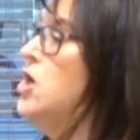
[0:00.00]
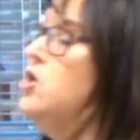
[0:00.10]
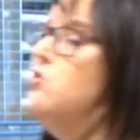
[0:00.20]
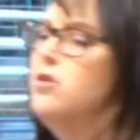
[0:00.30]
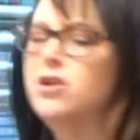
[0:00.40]

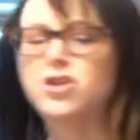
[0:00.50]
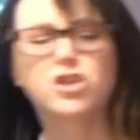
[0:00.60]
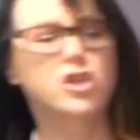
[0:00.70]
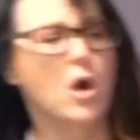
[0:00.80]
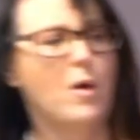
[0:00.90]
You could
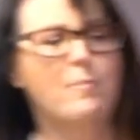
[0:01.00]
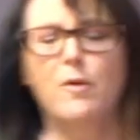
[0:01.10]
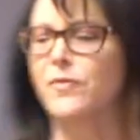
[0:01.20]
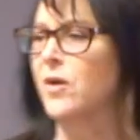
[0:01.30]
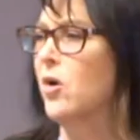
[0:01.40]
show up
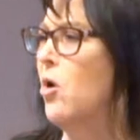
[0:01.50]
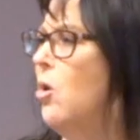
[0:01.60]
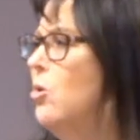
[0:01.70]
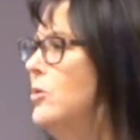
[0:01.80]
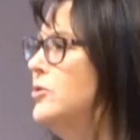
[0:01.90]
with the
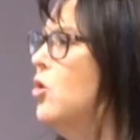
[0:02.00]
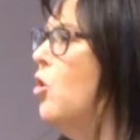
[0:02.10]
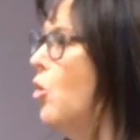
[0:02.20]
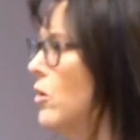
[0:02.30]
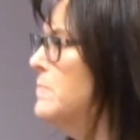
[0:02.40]
cold
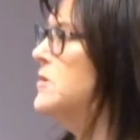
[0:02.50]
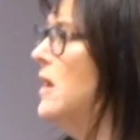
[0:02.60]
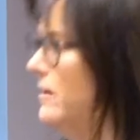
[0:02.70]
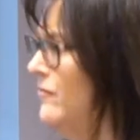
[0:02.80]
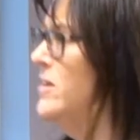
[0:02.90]
corpse
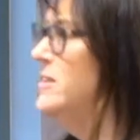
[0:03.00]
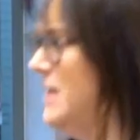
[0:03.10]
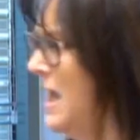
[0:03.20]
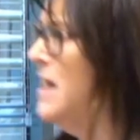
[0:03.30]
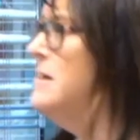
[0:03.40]
of the
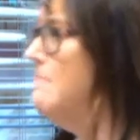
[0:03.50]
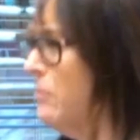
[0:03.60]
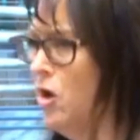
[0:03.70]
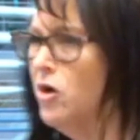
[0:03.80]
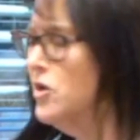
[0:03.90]
dead
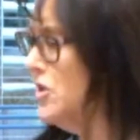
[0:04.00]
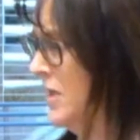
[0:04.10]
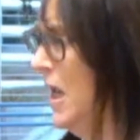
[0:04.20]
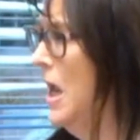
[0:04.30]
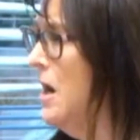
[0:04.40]

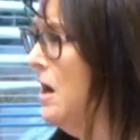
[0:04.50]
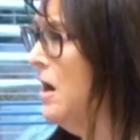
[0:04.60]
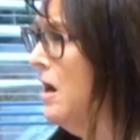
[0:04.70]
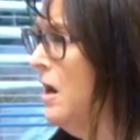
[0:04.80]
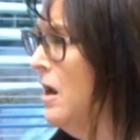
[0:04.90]
person
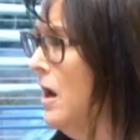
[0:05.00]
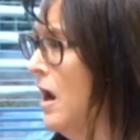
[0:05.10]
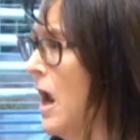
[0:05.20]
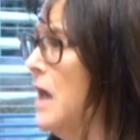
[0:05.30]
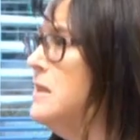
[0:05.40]

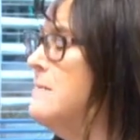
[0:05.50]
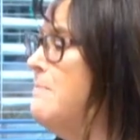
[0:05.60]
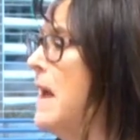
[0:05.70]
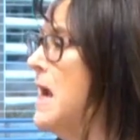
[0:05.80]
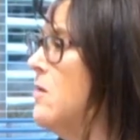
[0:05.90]
and the
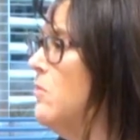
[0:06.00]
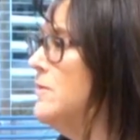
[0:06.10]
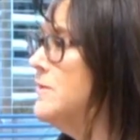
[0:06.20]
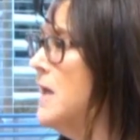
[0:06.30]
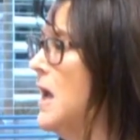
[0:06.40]
bank
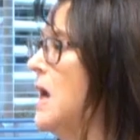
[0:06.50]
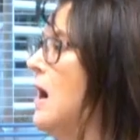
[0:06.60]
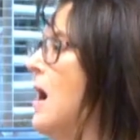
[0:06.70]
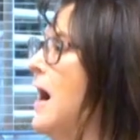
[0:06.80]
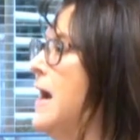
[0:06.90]
will
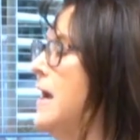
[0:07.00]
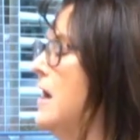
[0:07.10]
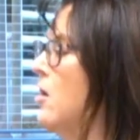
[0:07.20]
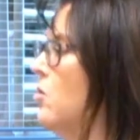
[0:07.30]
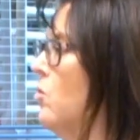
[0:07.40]
say, I
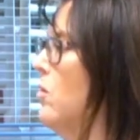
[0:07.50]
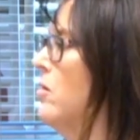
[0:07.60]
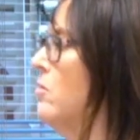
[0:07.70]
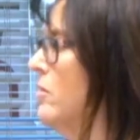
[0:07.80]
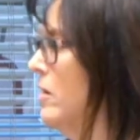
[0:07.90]
need a
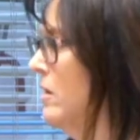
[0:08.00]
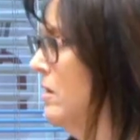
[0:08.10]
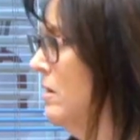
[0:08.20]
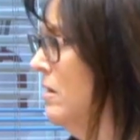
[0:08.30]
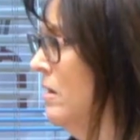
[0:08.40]
court order.
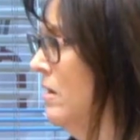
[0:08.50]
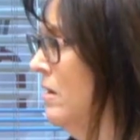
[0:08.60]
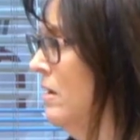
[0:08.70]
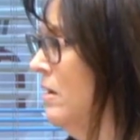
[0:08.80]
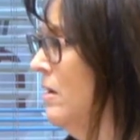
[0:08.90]

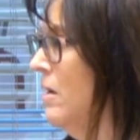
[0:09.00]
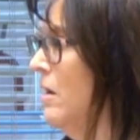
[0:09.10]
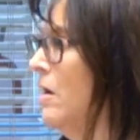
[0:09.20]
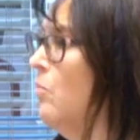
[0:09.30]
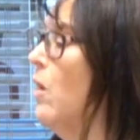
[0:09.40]

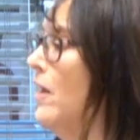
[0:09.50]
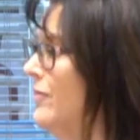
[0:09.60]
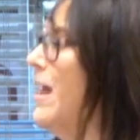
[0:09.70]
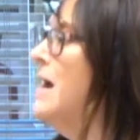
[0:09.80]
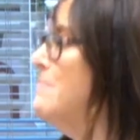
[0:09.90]

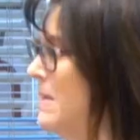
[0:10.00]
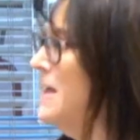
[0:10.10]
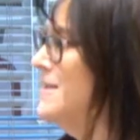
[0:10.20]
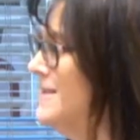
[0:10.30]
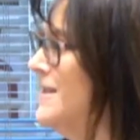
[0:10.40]
What that
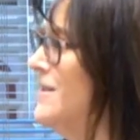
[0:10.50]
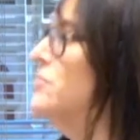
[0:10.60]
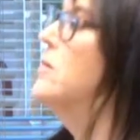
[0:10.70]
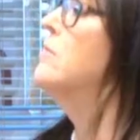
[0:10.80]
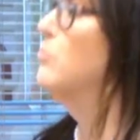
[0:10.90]
means
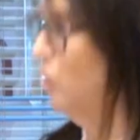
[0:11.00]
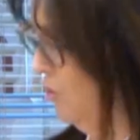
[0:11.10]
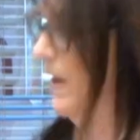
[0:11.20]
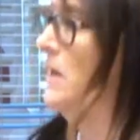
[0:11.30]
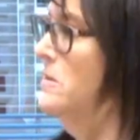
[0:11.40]
is
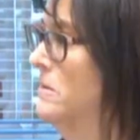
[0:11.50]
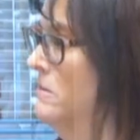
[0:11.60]
probate.